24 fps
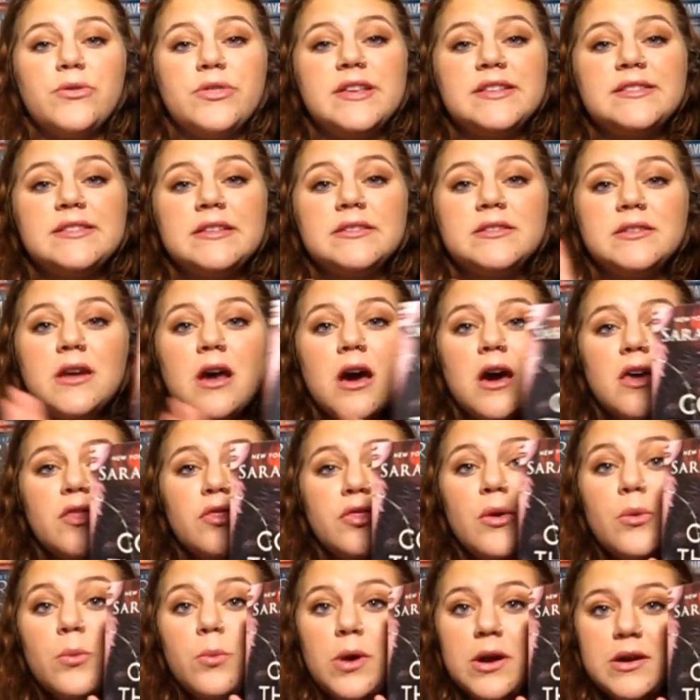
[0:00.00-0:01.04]
this is not
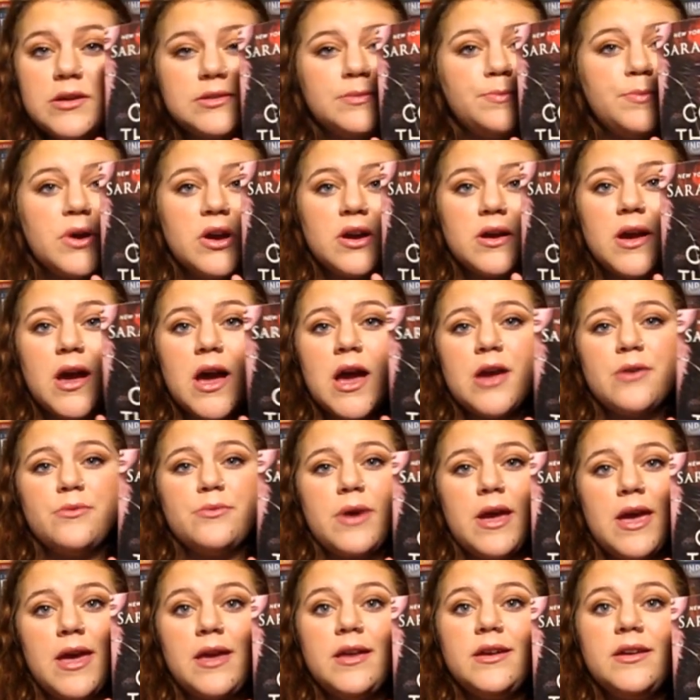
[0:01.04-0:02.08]
the worst book I
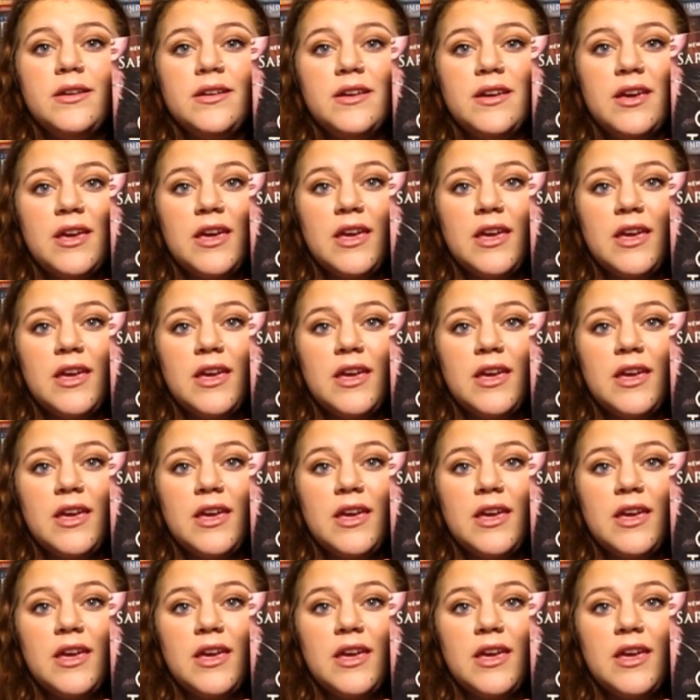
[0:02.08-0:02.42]
read